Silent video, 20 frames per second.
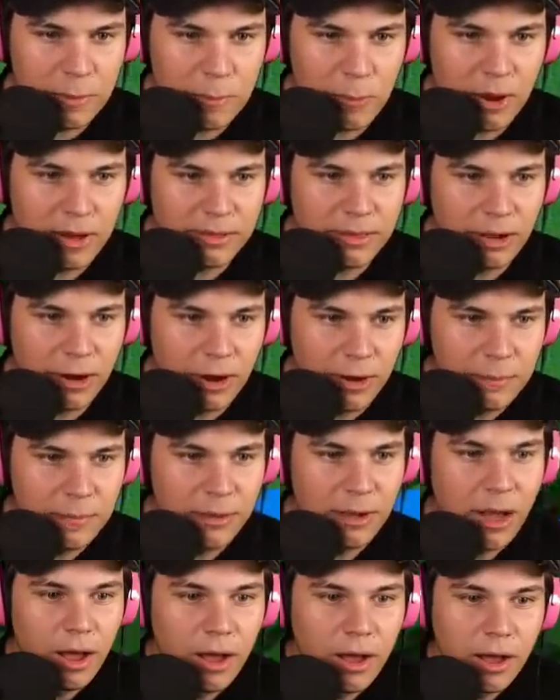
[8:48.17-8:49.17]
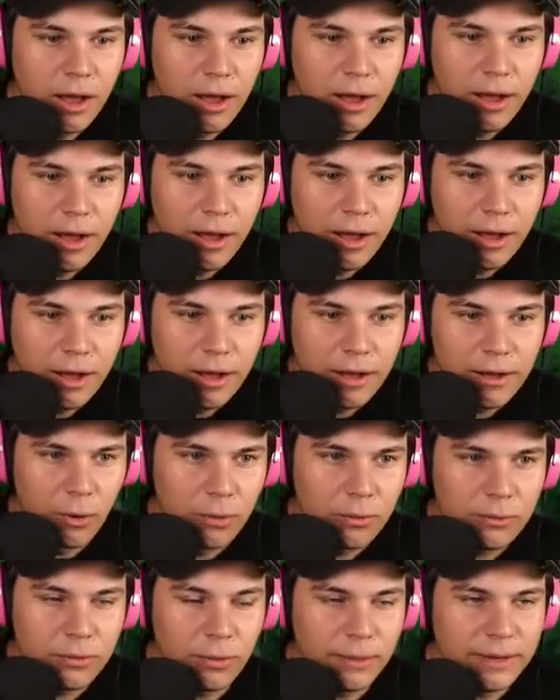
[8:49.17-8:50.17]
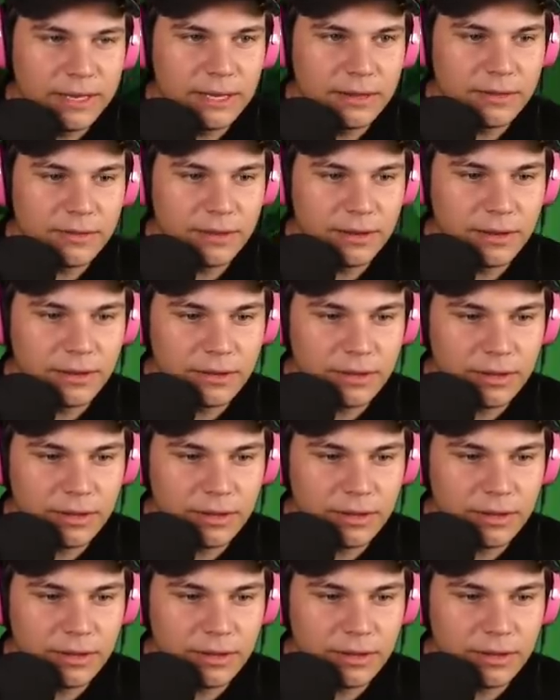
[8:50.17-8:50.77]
did he break the arm? Oh, no, he didn't.